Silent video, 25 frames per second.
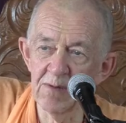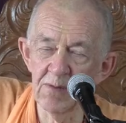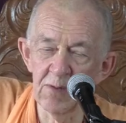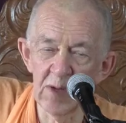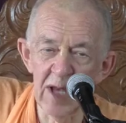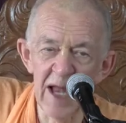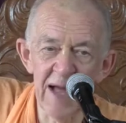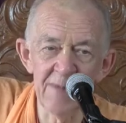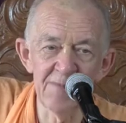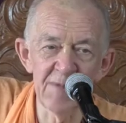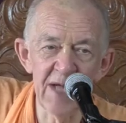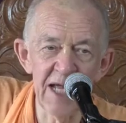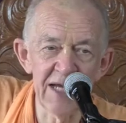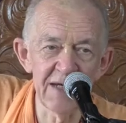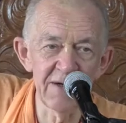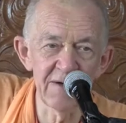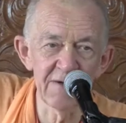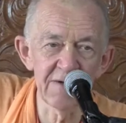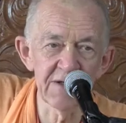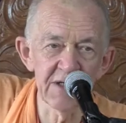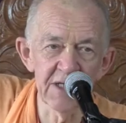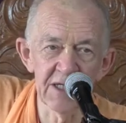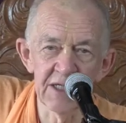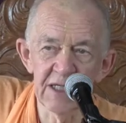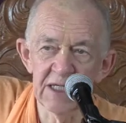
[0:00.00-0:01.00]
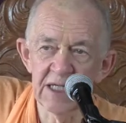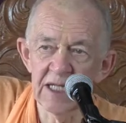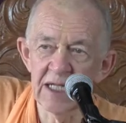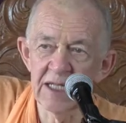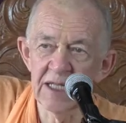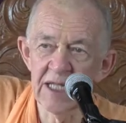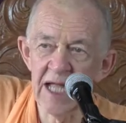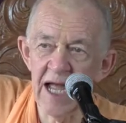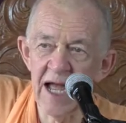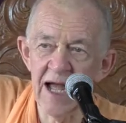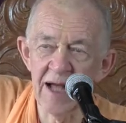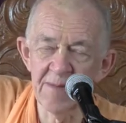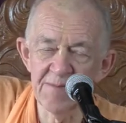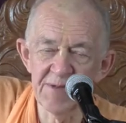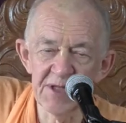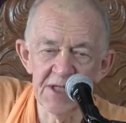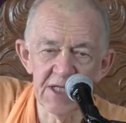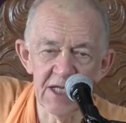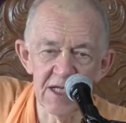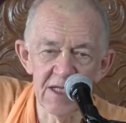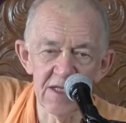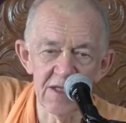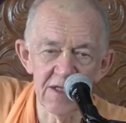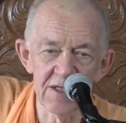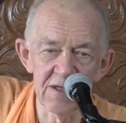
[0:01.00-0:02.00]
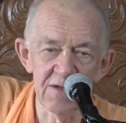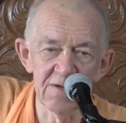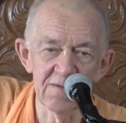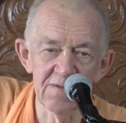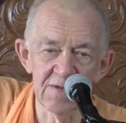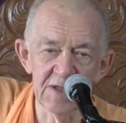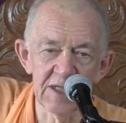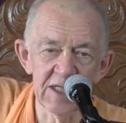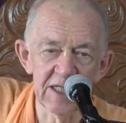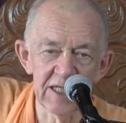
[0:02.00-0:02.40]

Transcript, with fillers: will lament the absence of a